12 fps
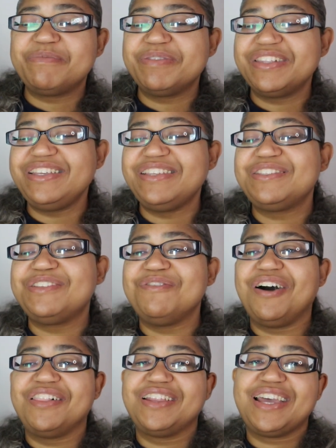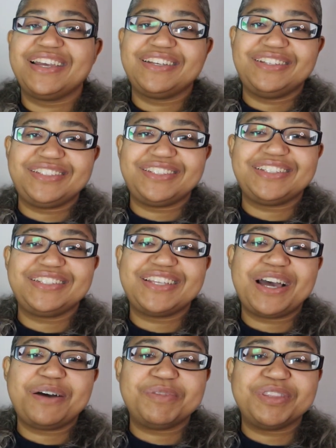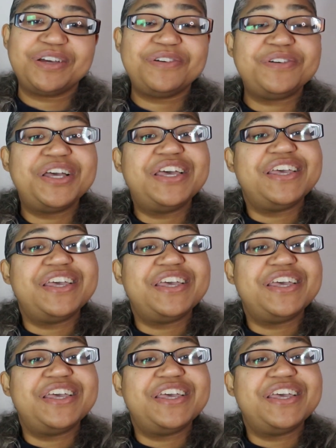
Please do all of that good shit down below.